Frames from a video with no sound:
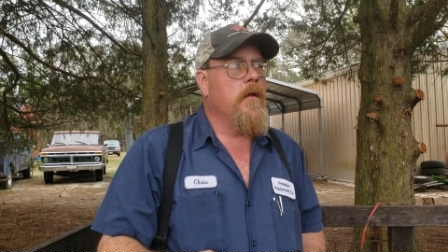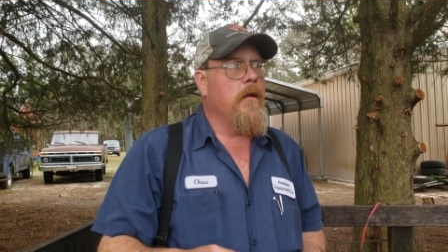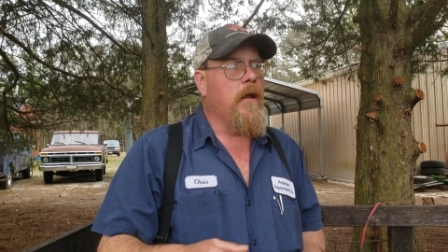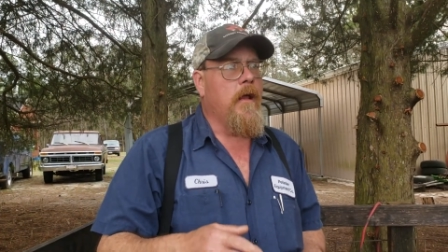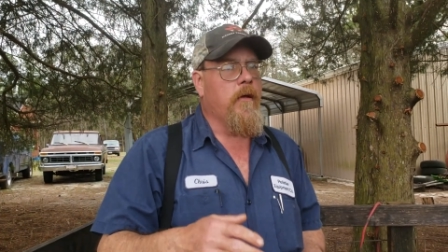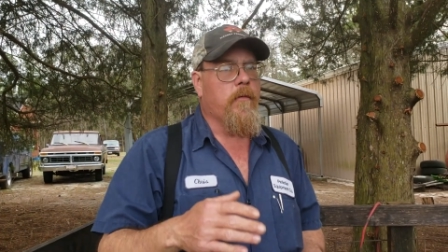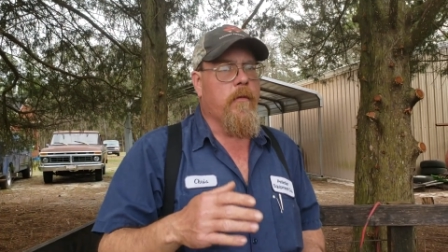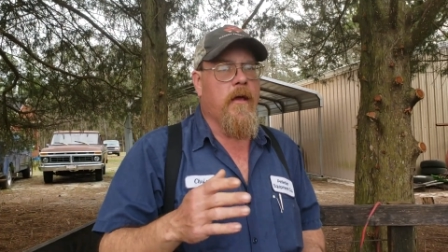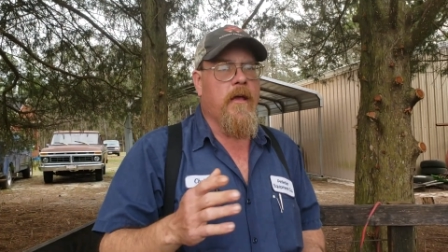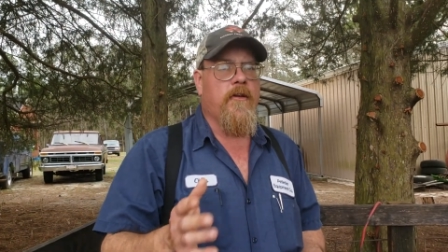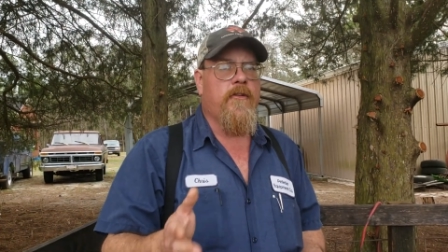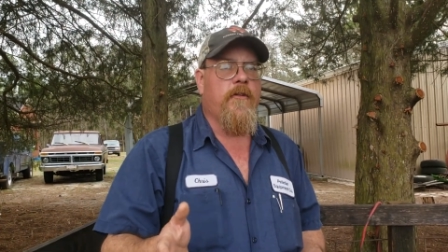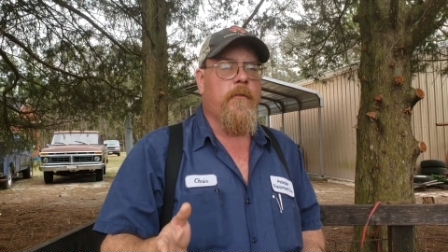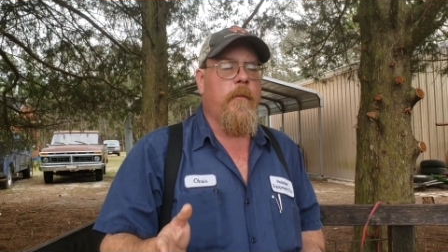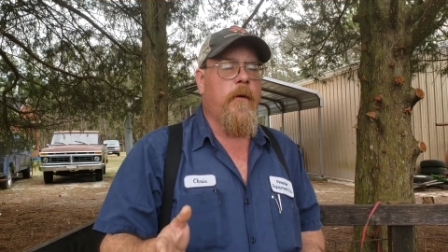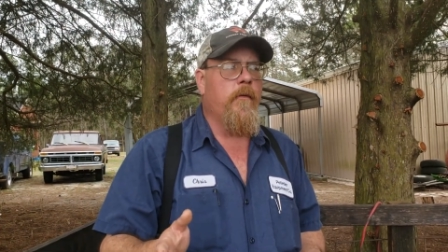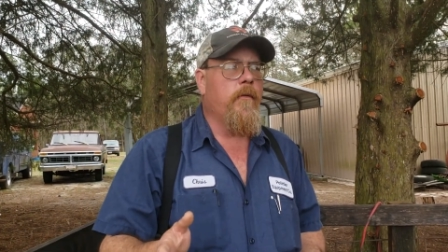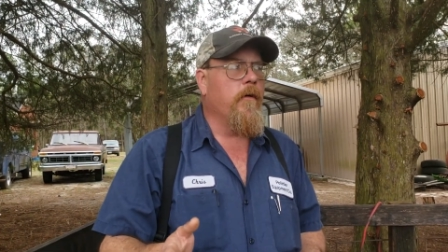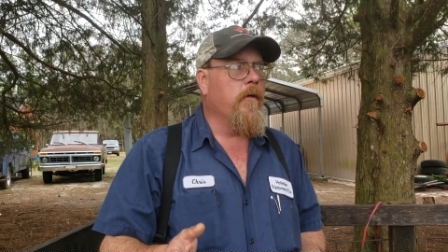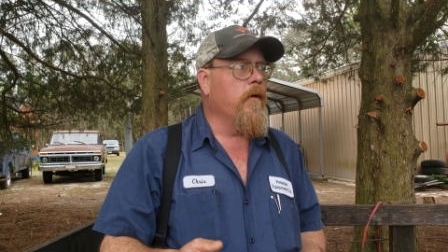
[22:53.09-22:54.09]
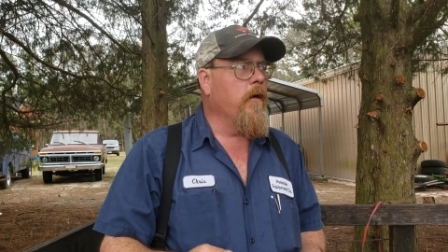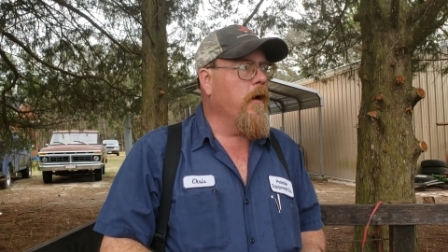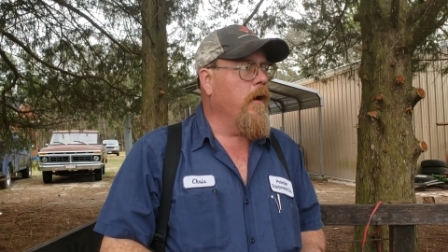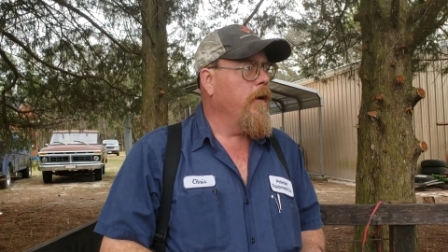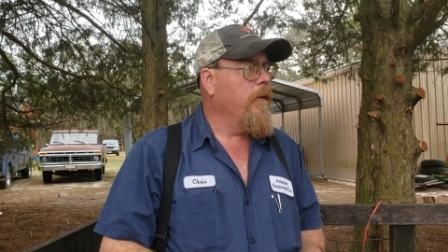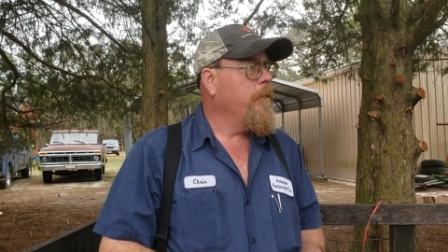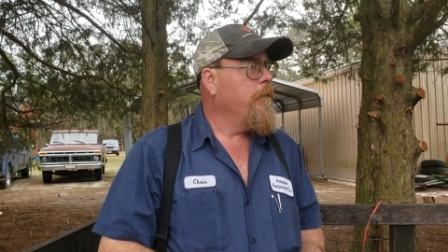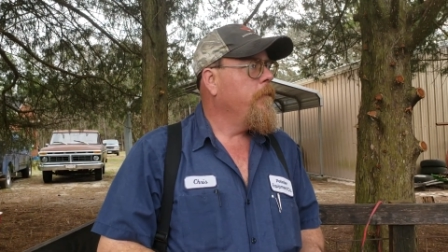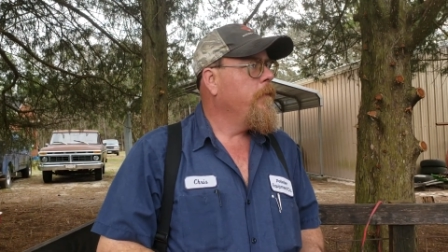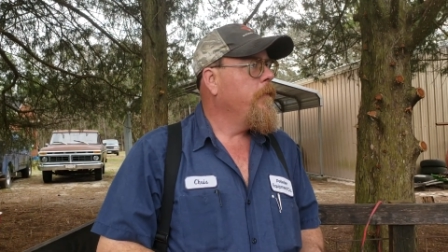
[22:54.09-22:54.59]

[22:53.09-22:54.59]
They raised them on the ground.